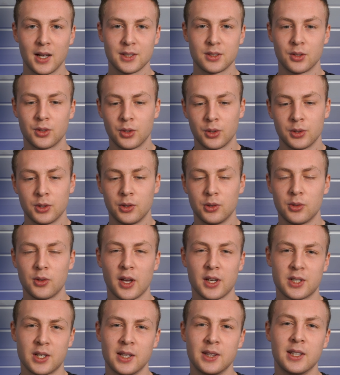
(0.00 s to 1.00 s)
As I told you, you
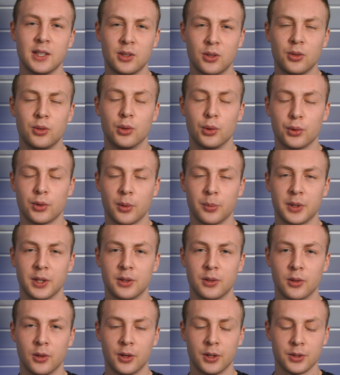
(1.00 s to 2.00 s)
actually need to do something
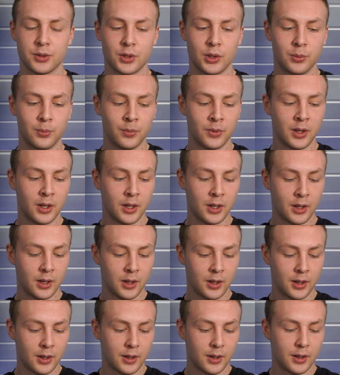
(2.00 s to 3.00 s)
to learn it. So
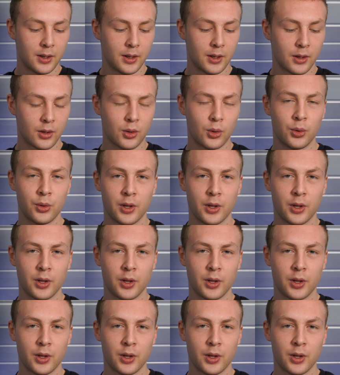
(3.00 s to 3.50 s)
code